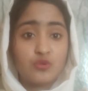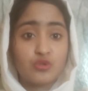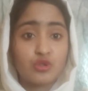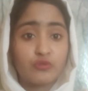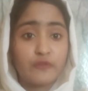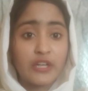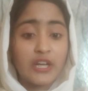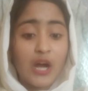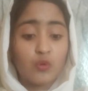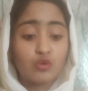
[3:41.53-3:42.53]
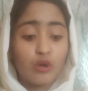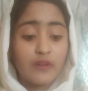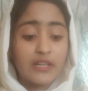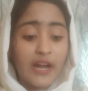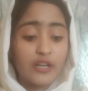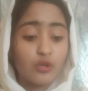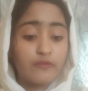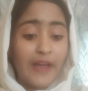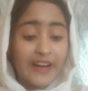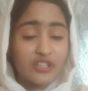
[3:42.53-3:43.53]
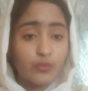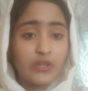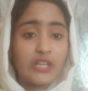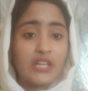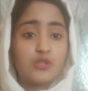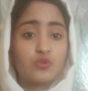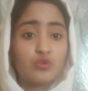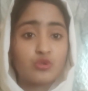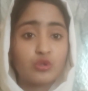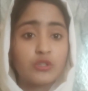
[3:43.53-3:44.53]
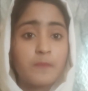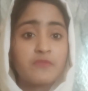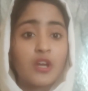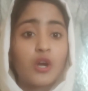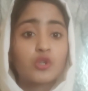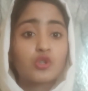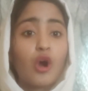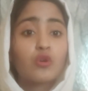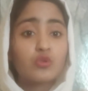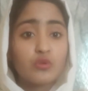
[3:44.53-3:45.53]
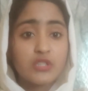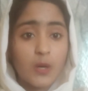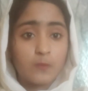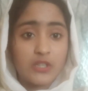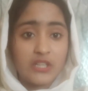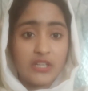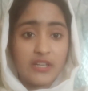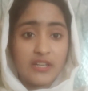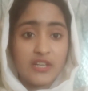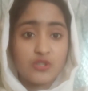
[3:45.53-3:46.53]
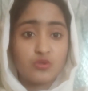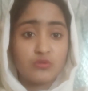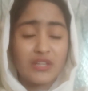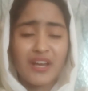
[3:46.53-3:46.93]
You should figure out novel kind of activities. You should talk to someone in English.